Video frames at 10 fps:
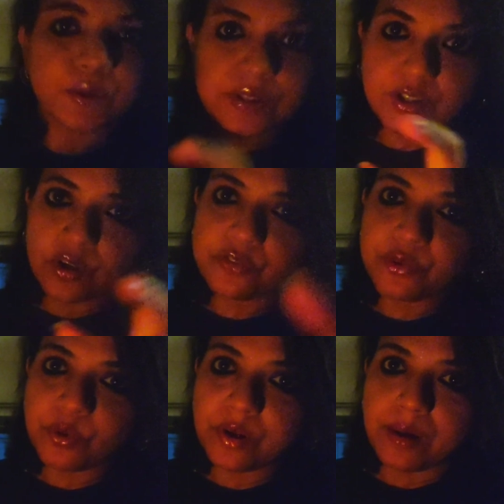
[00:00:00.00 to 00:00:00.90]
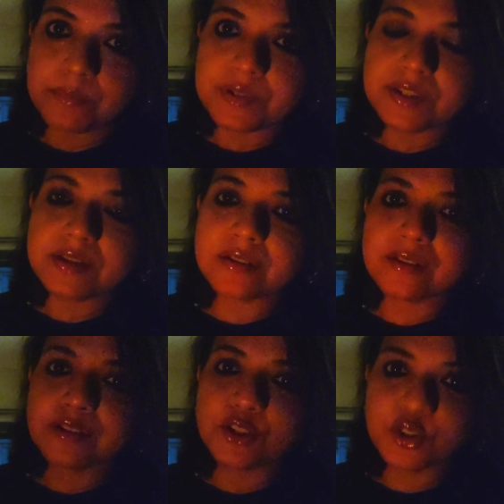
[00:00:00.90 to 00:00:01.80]
So it's got 4 arms,
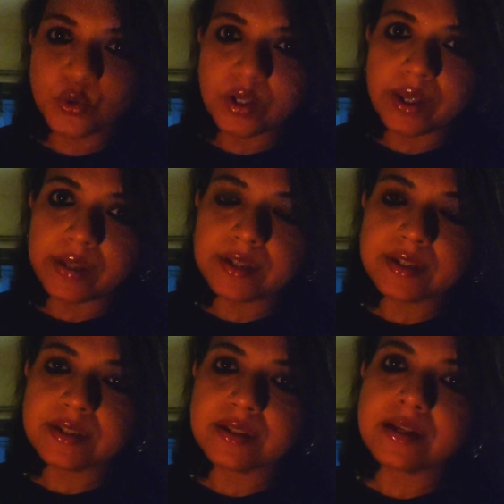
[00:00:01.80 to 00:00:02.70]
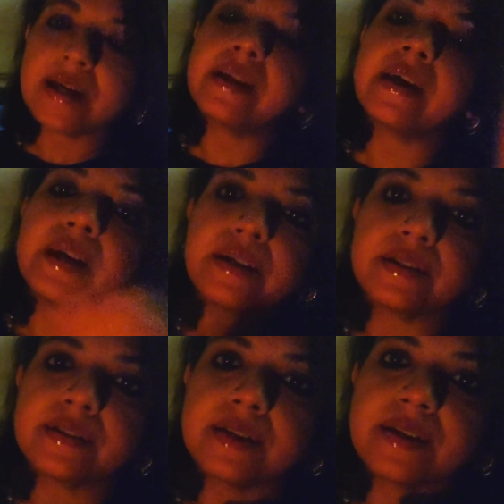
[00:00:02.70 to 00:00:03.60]
2 legs, and a
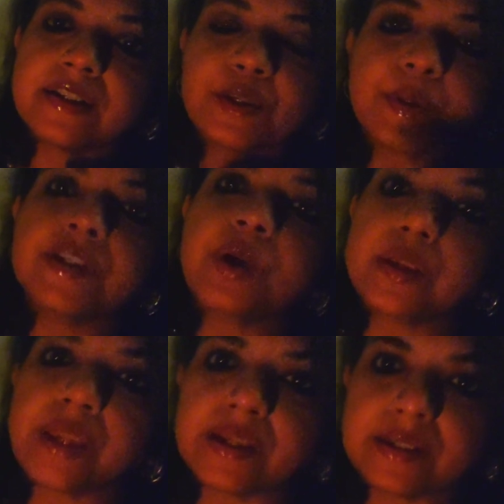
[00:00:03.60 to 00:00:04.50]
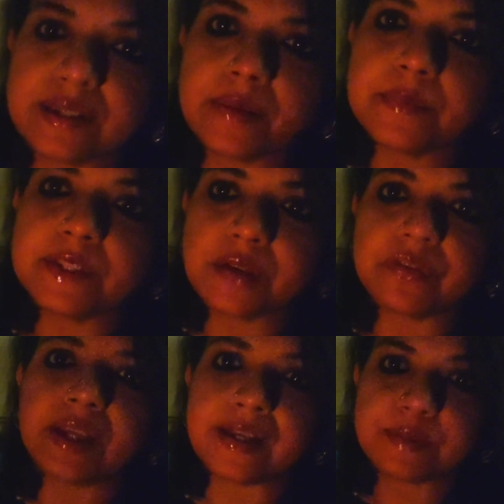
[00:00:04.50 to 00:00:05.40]
head. So it's got that same
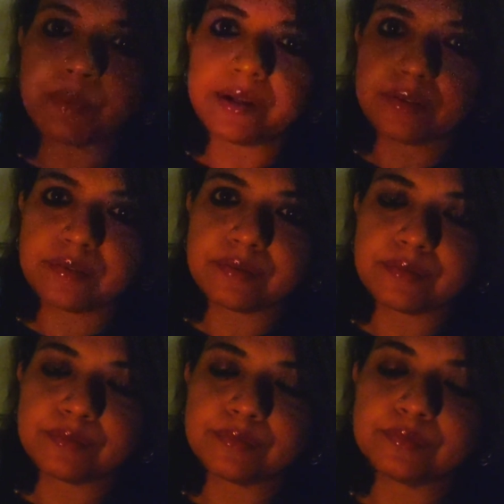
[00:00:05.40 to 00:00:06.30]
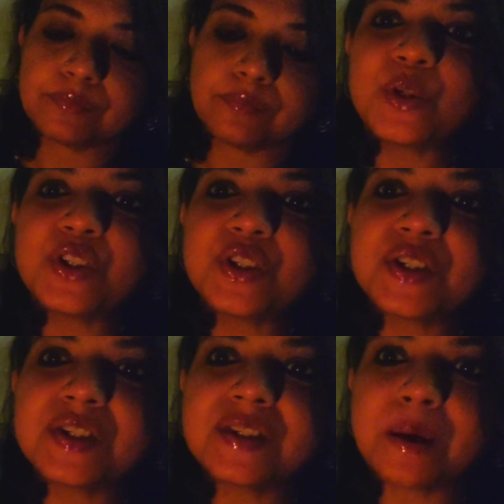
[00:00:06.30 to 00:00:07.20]
7 aspect, which
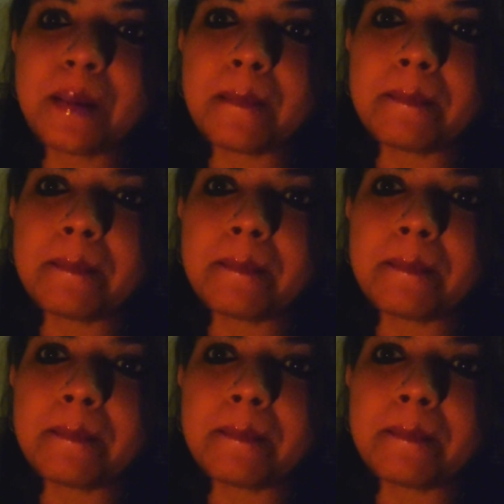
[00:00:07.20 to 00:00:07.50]
is